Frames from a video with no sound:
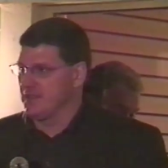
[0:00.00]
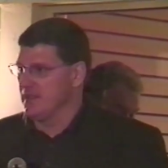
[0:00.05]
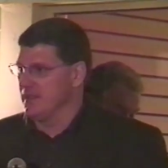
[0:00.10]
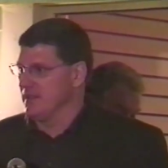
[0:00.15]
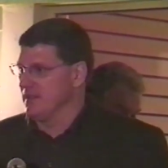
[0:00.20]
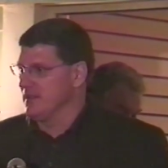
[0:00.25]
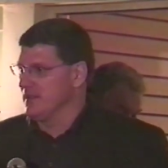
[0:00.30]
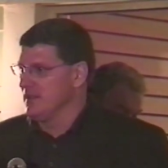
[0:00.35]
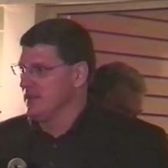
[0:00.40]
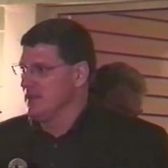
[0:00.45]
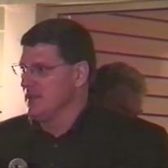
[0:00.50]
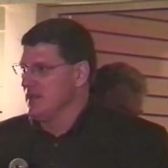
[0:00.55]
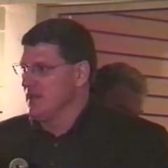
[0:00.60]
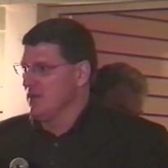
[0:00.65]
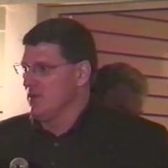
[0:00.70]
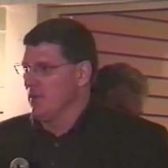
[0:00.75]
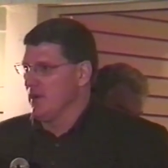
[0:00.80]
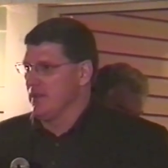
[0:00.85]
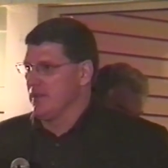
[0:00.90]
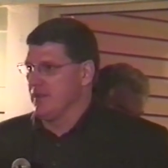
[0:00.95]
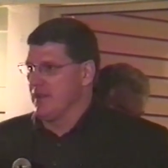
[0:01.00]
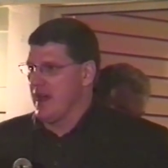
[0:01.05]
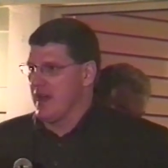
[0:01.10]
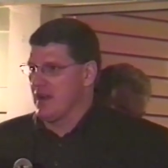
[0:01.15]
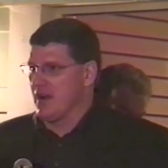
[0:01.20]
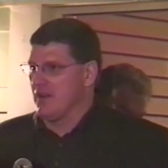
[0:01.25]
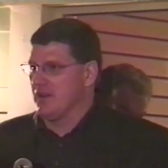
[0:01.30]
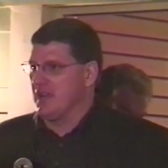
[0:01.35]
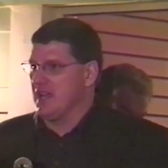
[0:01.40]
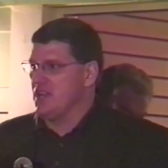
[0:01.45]
and whether or
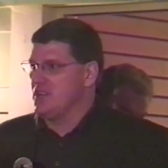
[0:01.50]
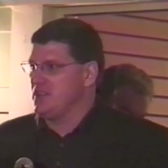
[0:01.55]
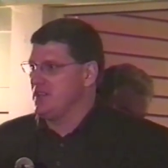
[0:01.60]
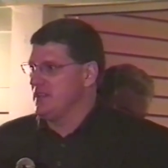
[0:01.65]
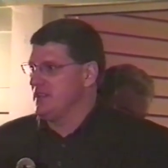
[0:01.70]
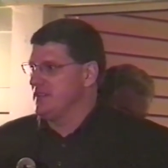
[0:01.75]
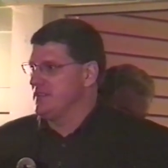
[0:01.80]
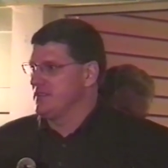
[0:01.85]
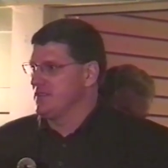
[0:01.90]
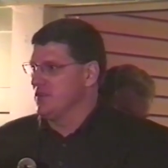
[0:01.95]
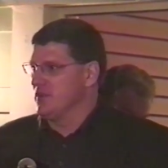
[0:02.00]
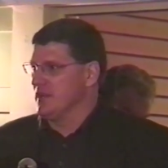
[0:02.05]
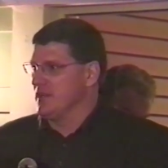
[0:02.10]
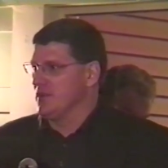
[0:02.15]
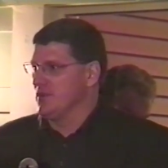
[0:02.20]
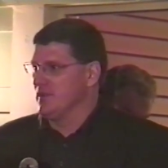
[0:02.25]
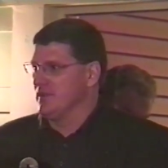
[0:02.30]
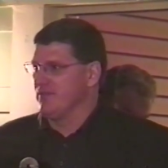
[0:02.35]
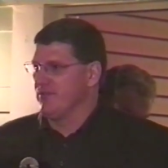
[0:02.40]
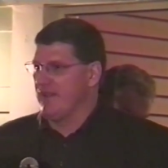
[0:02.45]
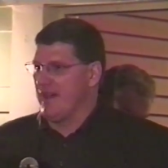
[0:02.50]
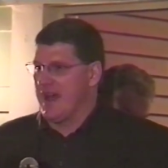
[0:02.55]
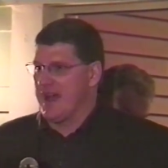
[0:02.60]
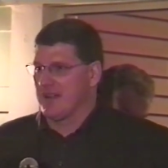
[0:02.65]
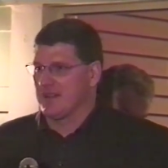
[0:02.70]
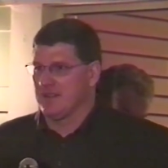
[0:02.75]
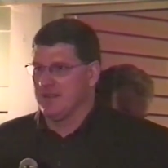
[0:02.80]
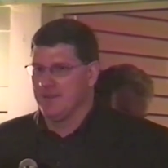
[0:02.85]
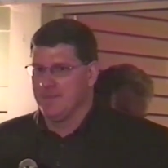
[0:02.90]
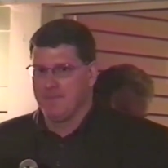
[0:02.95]
not our nation is going to, in
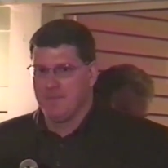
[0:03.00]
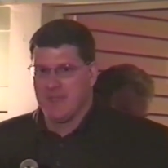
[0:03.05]
fact,